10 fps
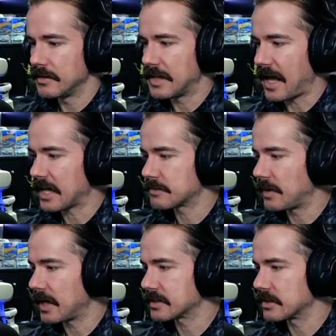
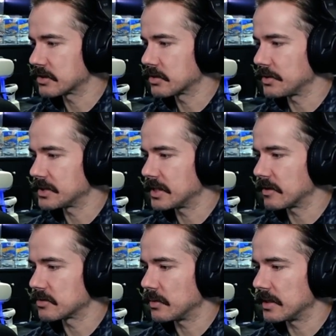Xbox controls here,
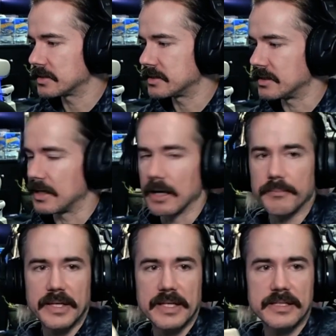as well as the
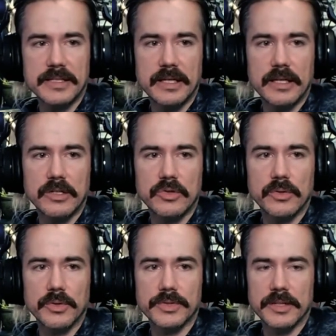PC
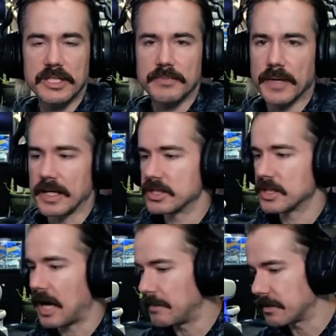controls on this page.
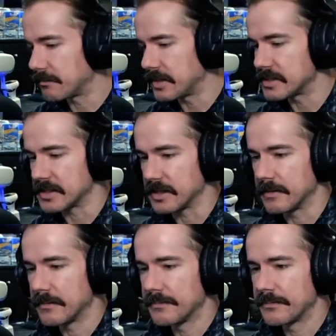I'm on PC
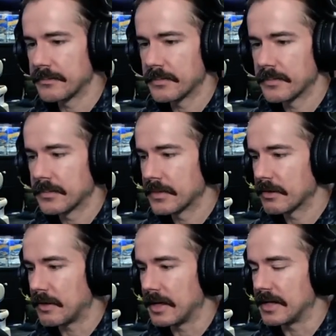
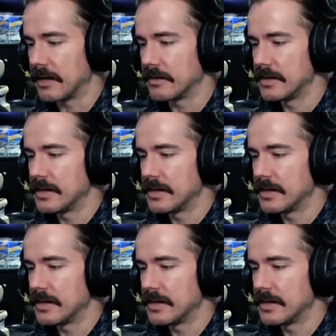right now.